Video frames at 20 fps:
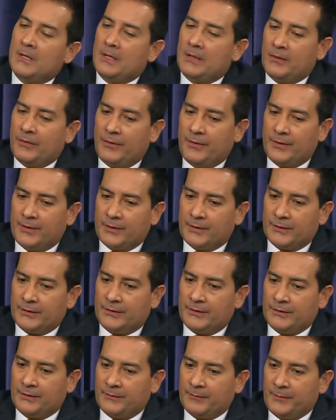
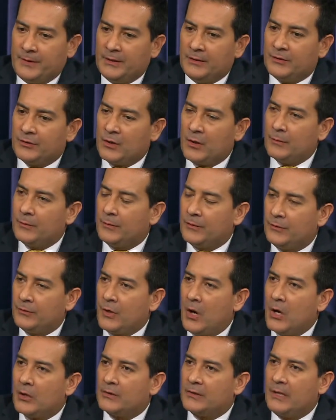There's been some
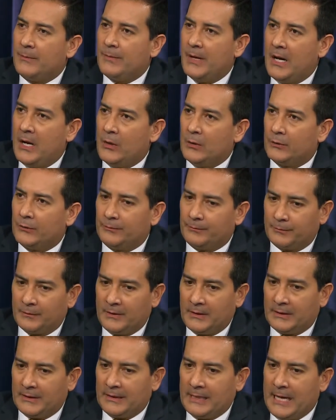talks about
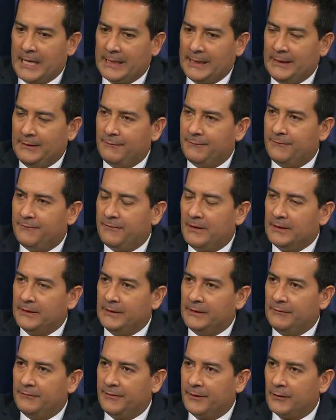cutting
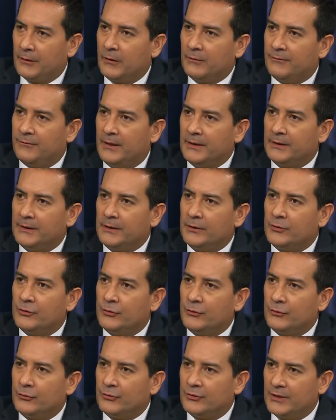federal funding
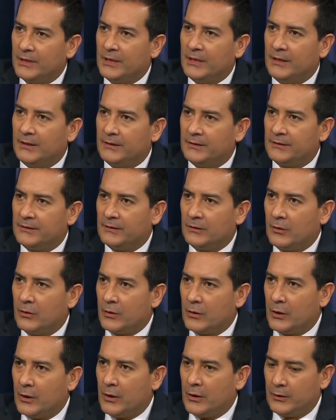to cities
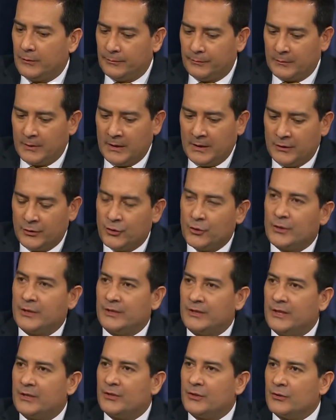or
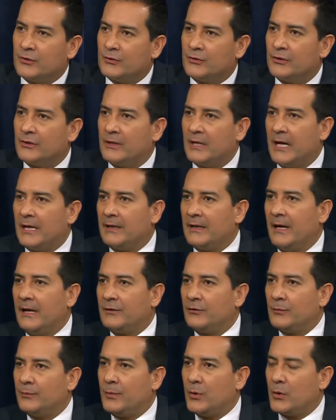jurisdictions that
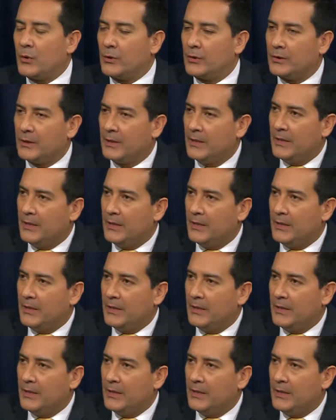support